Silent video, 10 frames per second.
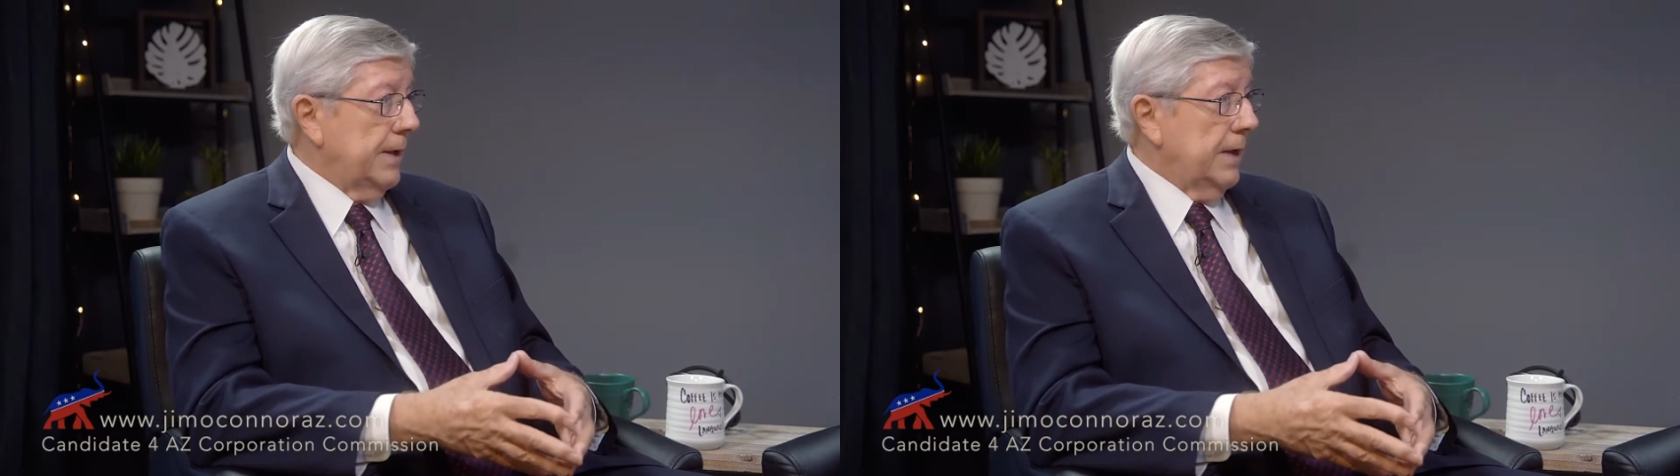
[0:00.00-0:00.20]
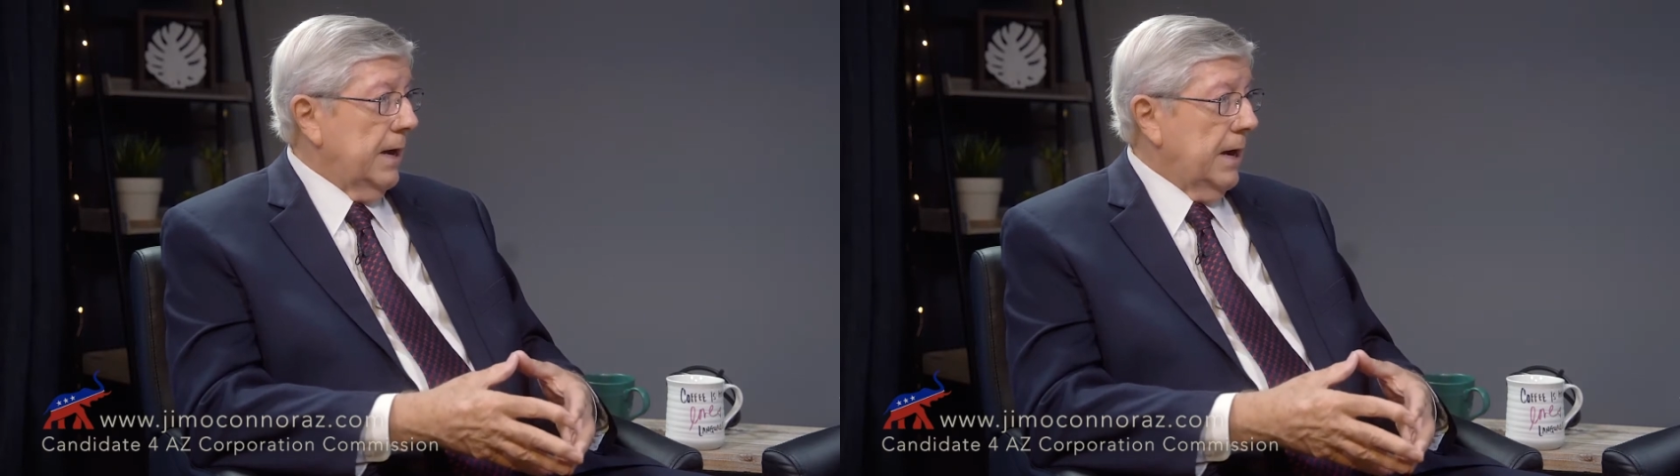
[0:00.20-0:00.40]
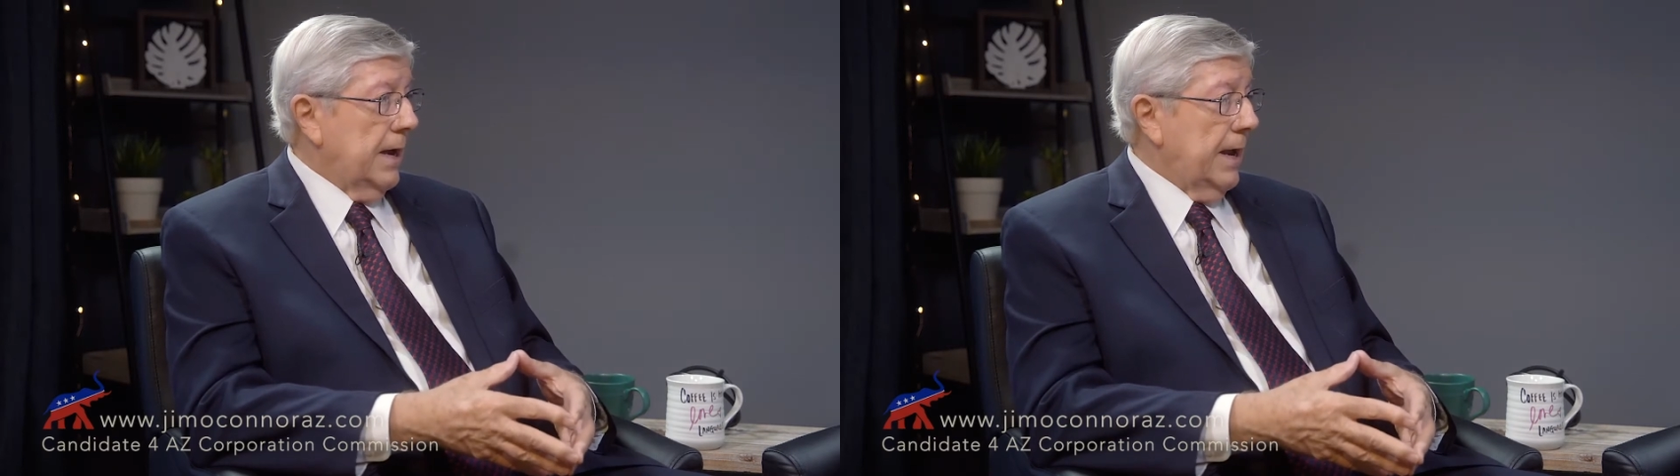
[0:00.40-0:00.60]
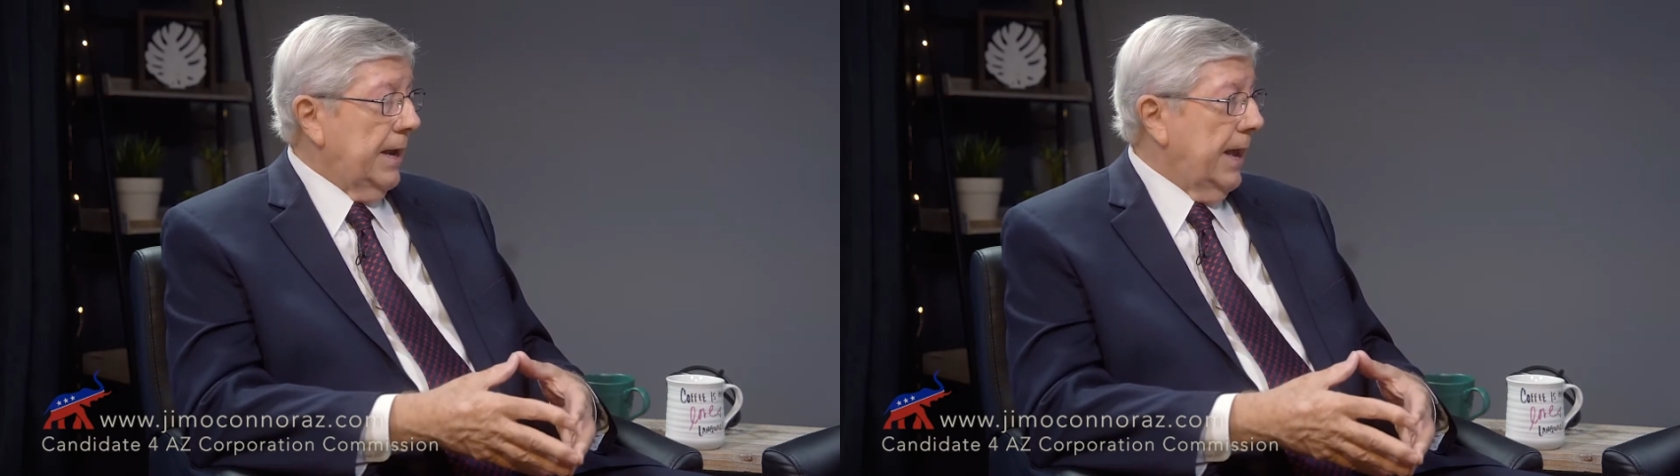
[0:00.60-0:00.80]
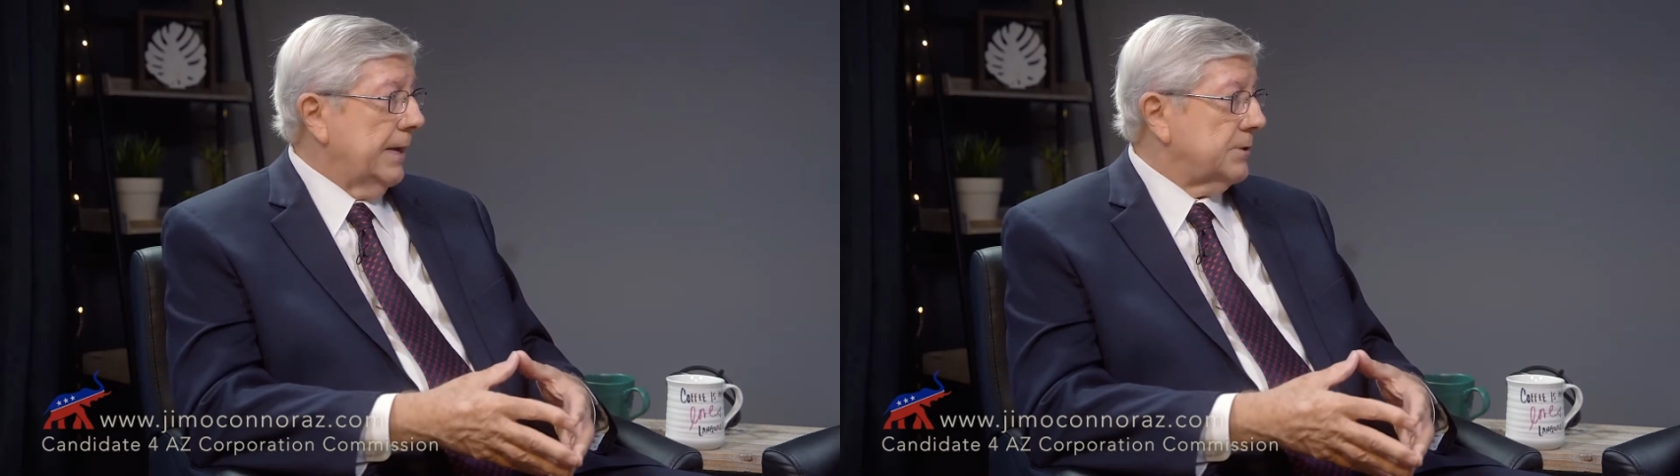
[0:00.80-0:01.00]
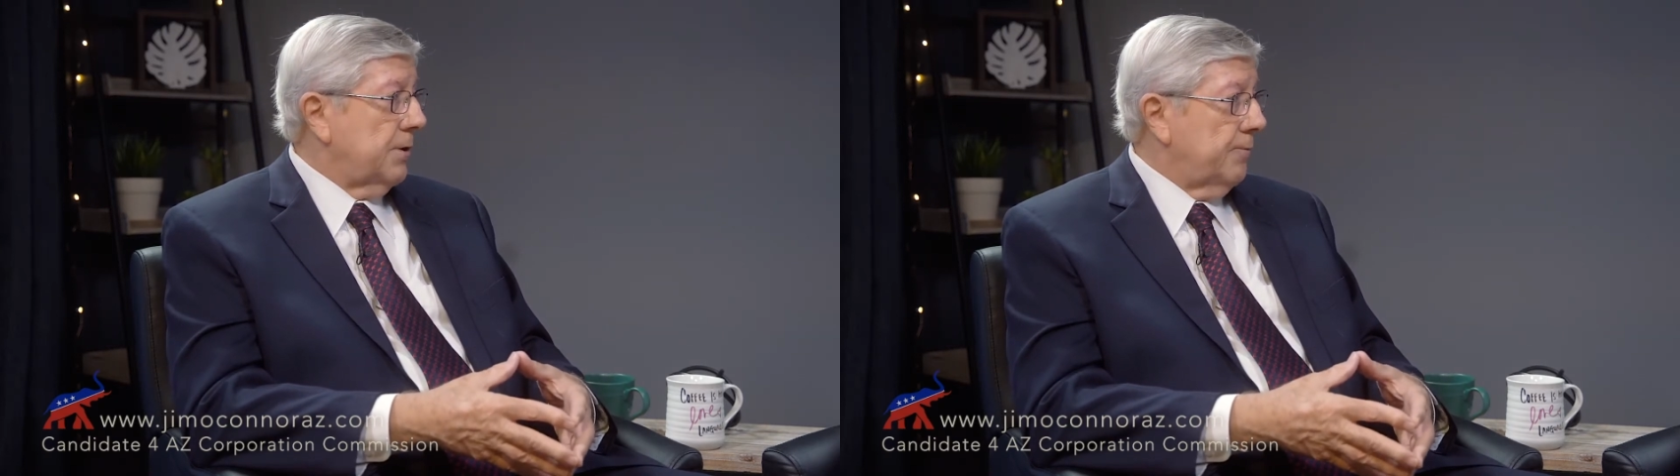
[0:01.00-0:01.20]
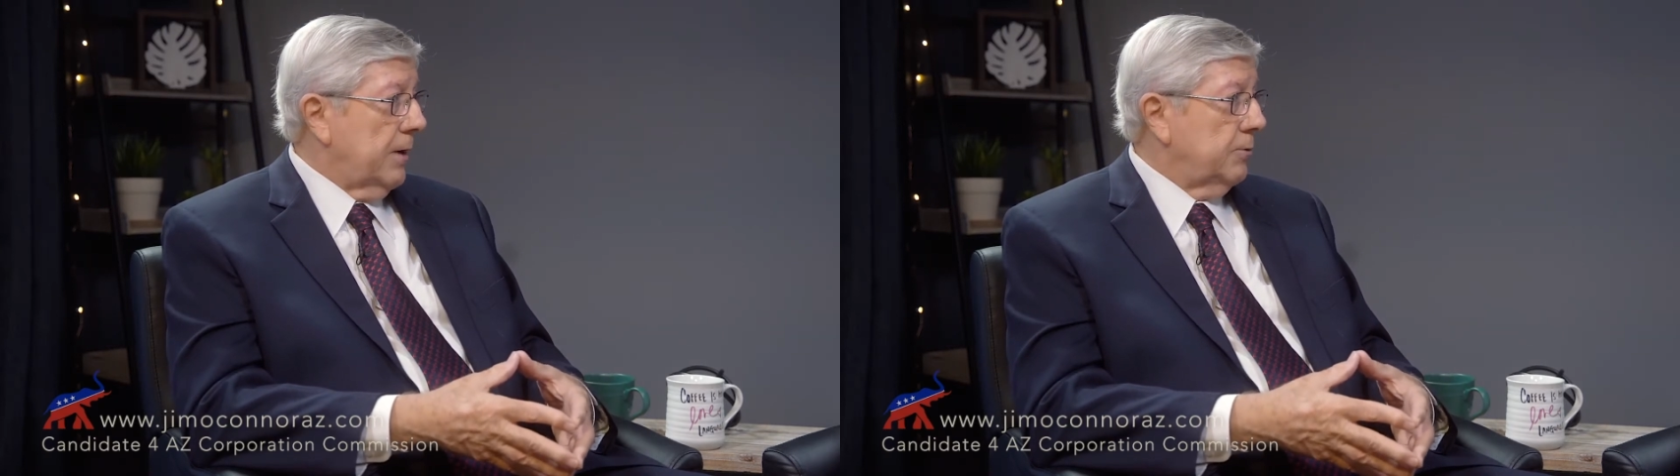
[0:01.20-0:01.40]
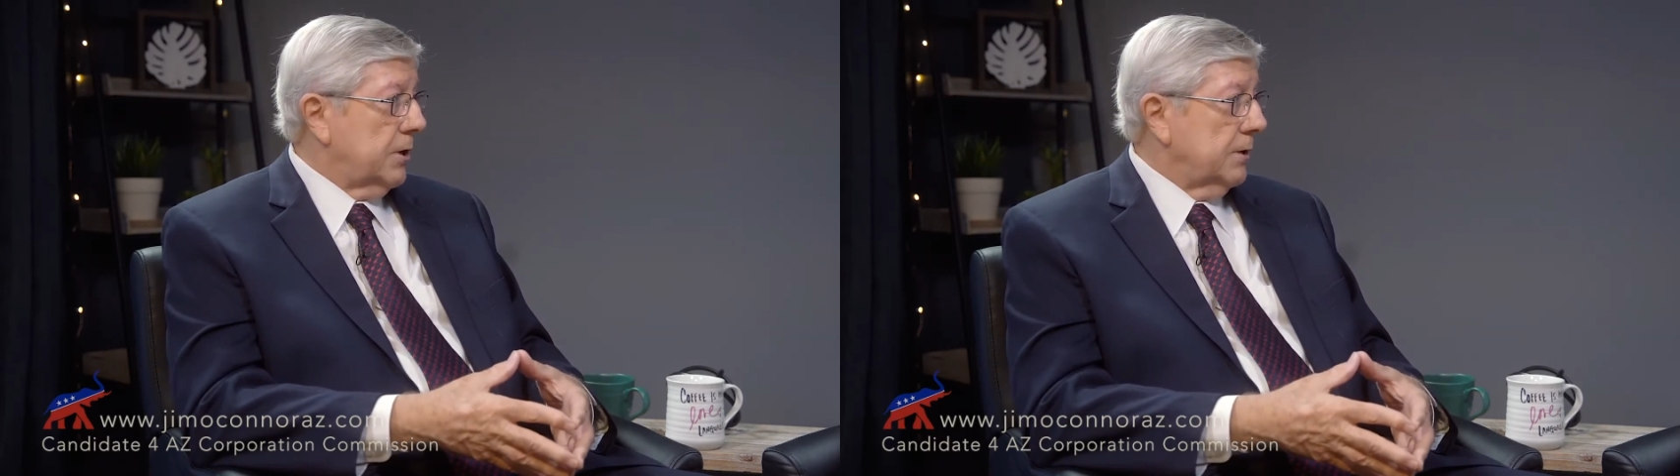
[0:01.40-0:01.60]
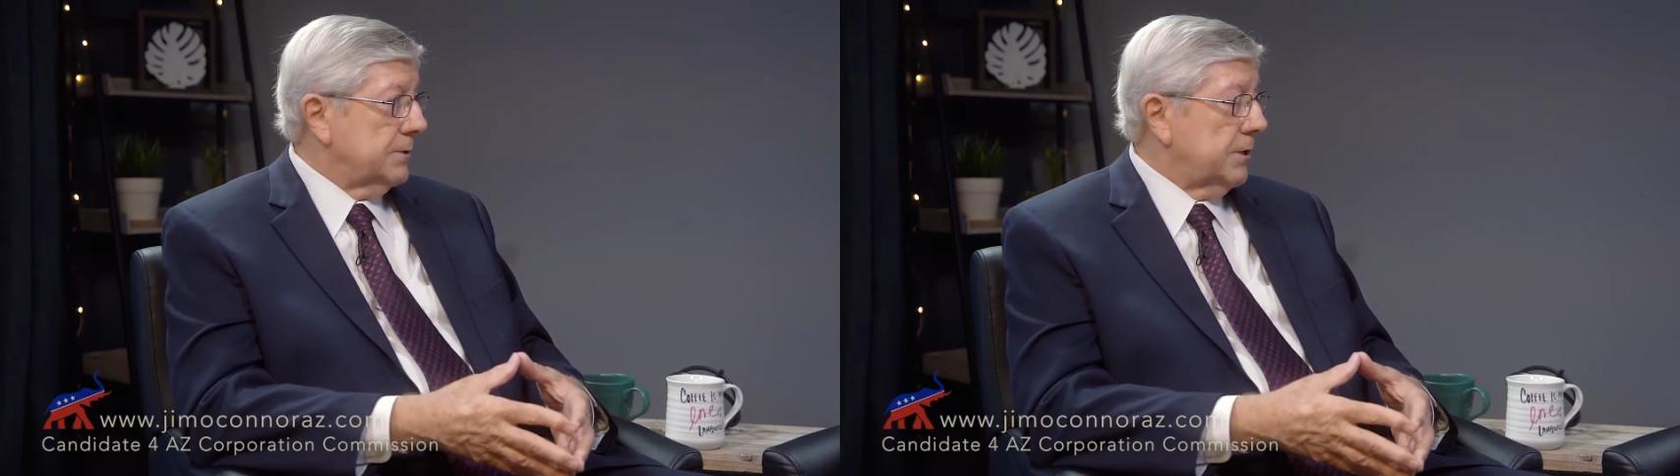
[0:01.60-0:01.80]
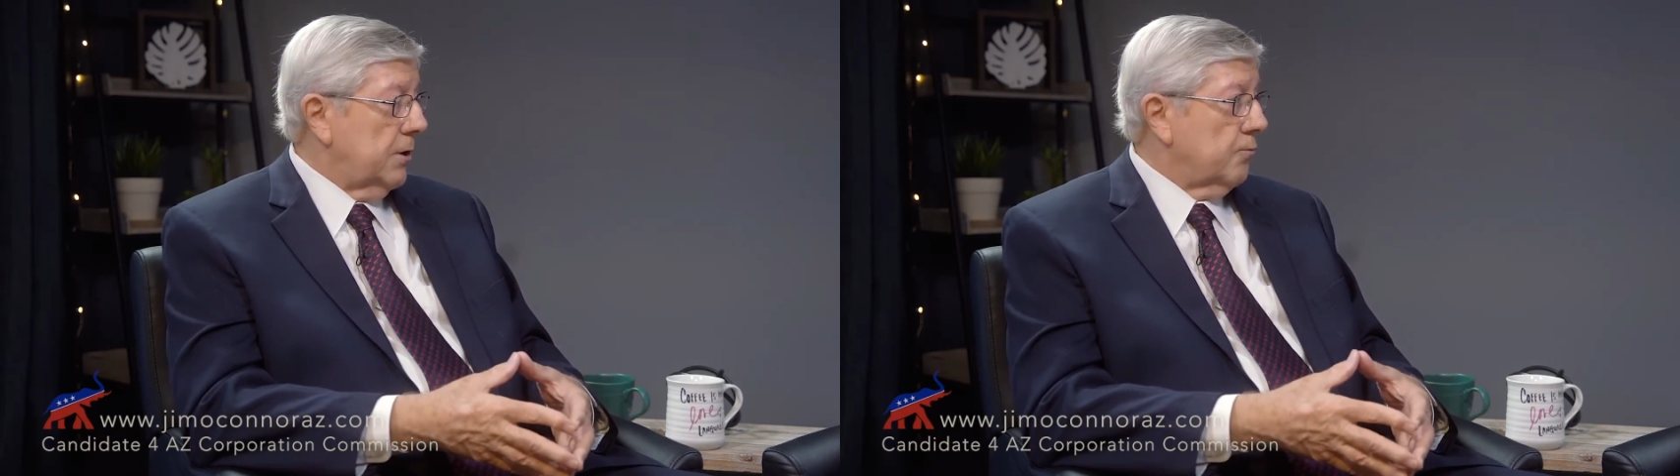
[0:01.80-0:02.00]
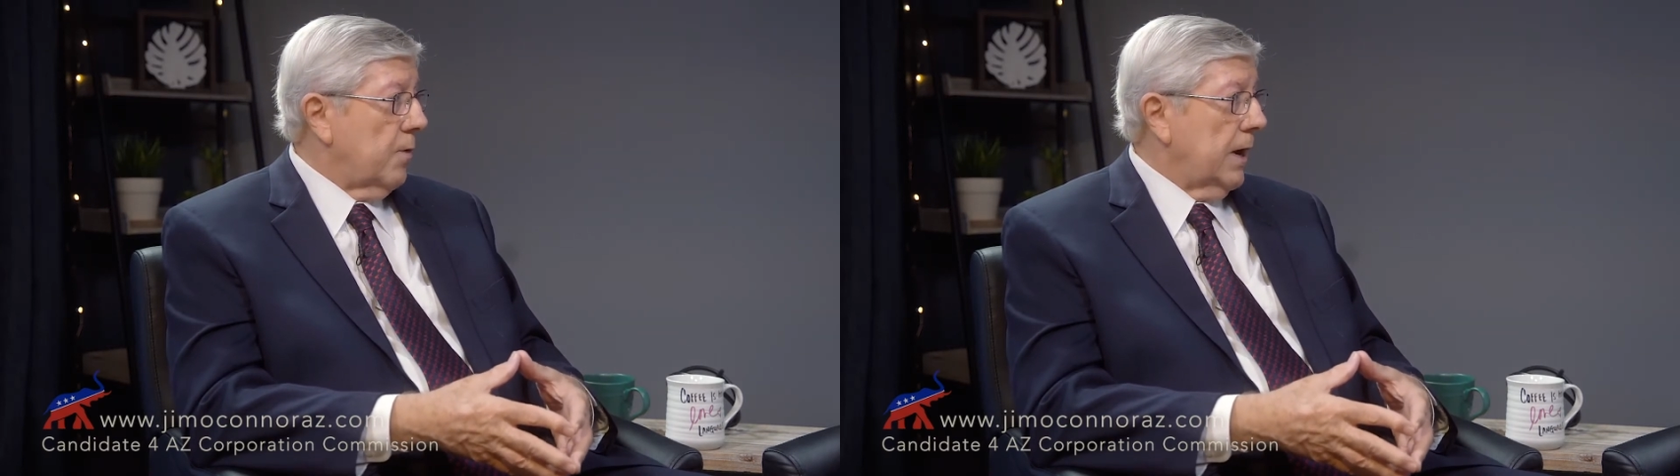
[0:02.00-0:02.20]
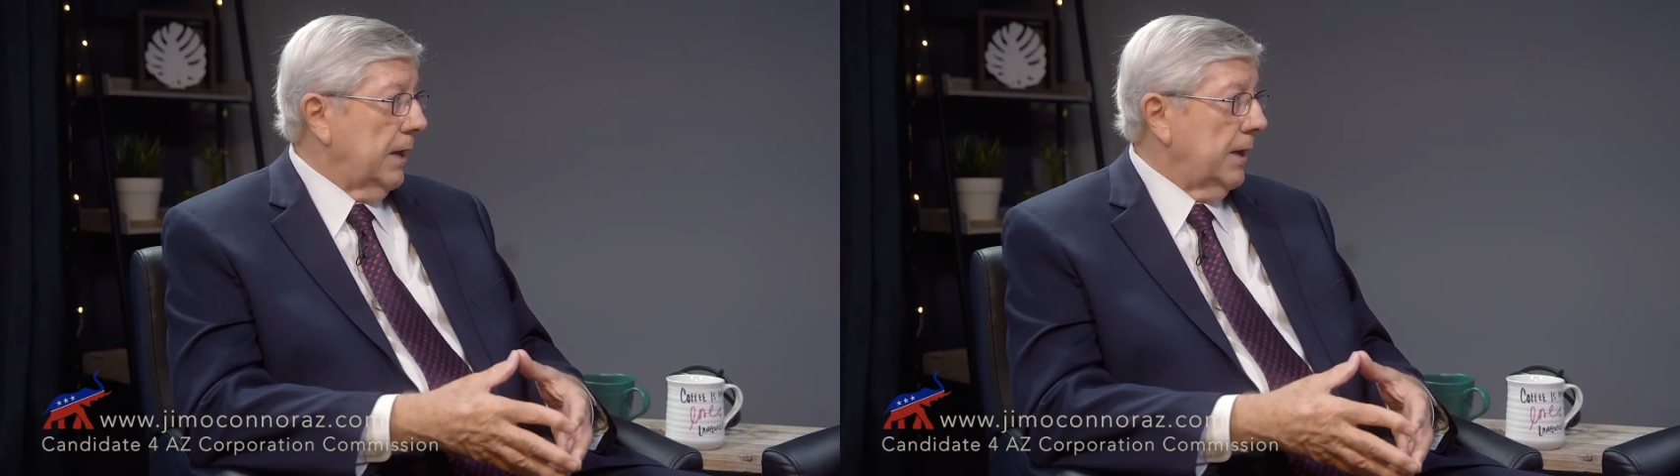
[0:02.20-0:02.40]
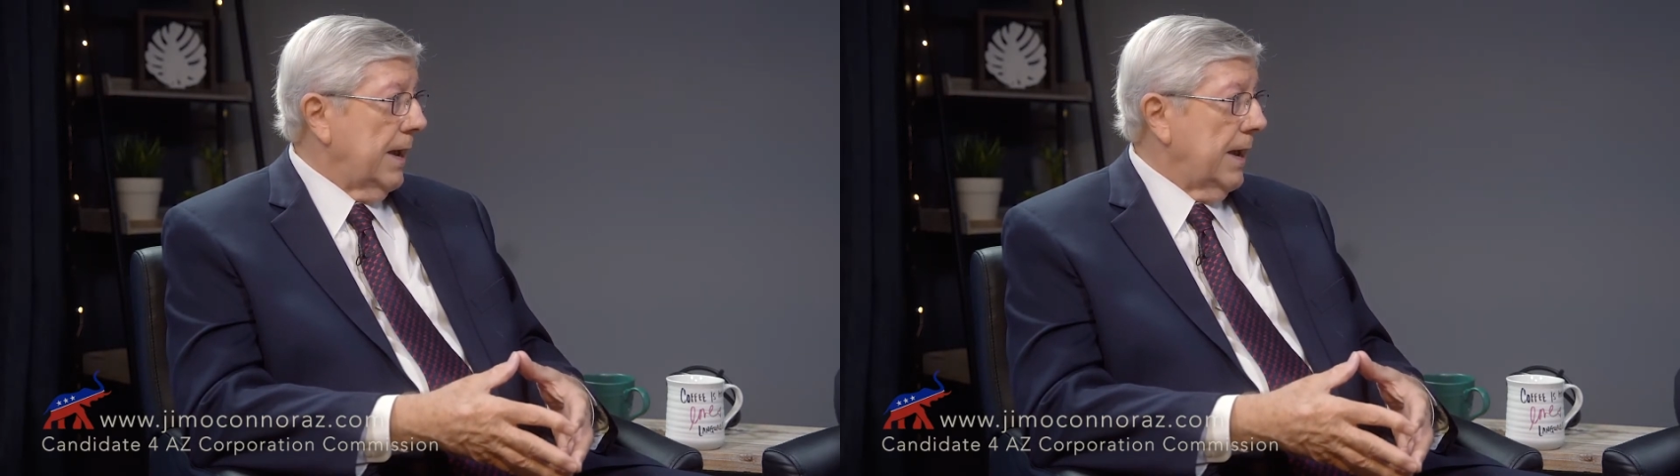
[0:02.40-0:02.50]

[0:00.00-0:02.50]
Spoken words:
and asked if I would consider running